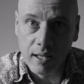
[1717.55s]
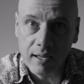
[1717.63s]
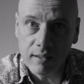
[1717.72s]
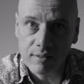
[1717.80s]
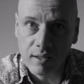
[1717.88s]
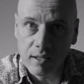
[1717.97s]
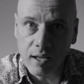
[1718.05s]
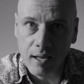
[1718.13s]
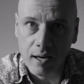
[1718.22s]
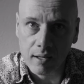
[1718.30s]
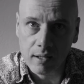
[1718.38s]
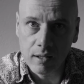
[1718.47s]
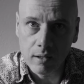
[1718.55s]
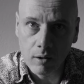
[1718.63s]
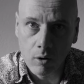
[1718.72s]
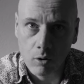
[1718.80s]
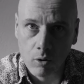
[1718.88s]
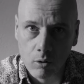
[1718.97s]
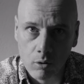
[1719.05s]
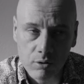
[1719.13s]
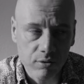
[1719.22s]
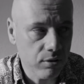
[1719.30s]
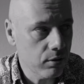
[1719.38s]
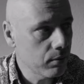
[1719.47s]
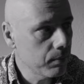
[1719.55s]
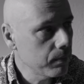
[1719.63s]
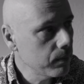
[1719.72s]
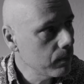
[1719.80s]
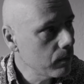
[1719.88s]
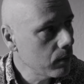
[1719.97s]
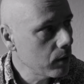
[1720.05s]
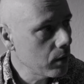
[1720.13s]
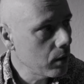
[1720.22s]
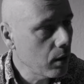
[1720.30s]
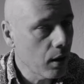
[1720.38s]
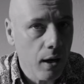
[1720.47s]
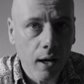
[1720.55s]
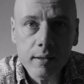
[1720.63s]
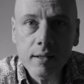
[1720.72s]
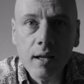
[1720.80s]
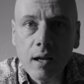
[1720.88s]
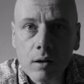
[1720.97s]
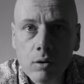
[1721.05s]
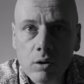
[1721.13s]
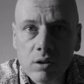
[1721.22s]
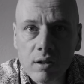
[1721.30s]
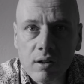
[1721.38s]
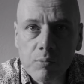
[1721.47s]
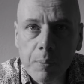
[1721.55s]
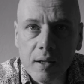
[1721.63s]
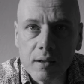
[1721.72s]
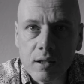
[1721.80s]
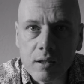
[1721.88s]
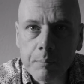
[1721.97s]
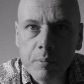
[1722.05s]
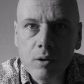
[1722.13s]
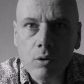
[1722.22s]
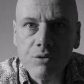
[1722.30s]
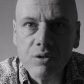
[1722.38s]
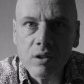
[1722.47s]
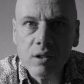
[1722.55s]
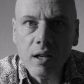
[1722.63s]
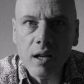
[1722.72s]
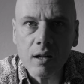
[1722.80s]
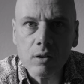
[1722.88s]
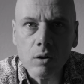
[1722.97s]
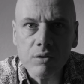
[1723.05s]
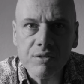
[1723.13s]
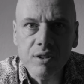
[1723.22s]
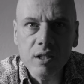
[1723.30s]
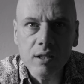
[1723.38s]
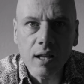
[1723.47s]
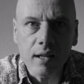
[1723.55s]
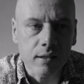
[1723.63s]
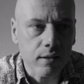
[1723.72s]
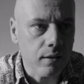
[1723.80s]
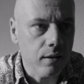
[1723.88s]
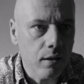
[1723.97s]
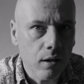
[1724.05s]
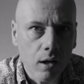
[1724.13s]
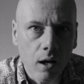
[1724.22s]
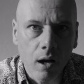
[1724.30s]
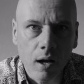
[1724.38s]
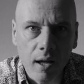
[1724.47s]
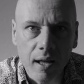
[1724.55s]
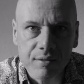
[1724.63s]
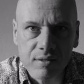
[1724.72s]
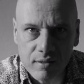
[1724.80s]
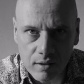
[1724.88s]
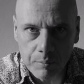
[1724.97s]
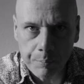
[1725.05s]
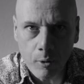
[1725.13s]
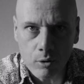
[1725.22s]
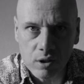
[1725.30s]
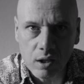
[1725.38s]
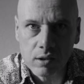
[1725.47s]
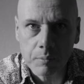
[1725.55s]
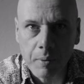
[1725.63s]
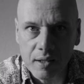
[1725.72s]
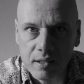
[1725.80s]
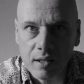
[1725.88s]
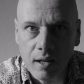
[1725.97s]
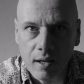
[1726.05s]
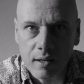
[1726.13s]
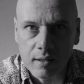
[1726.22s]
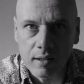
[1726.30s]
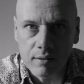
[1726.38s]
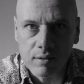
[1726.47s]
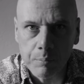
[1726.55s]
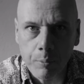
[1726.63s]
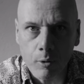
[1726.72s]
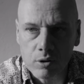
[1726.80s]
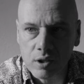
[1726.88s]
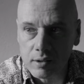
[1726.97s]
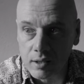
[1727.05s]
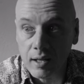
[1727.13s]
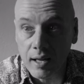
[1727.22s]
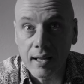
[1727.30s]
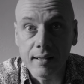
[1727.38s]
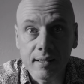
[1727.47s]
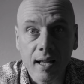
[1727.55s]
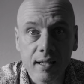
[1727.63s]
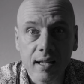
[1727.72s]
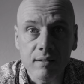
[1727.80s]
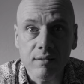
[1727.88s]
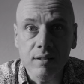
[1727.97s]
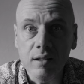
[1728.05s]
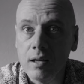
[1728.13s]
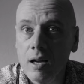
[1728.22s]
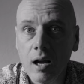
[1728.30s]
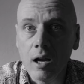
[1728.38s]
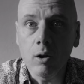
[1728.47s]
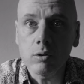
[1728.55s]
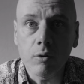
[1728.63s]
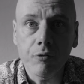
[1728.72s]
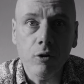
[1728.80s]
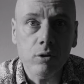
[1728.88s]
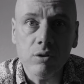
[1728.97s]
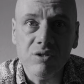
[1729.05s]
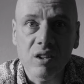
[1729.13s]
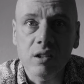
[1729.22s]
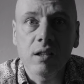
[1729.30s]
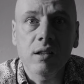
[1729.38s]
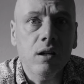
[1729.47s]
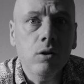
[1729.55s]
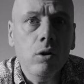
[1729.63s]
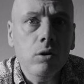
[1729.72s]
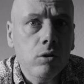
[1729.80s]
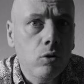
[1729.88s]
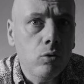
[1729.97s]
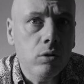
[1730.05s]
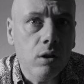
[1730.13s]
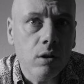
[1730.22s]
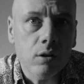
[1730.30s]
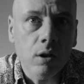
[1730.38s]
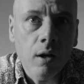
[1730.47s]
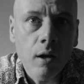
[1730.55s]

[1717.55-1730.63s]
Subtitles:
There is a hierarchy of colors. And they are not respecting because they are not seeing that as important, but it's important. And I can see a lot of photos that are not good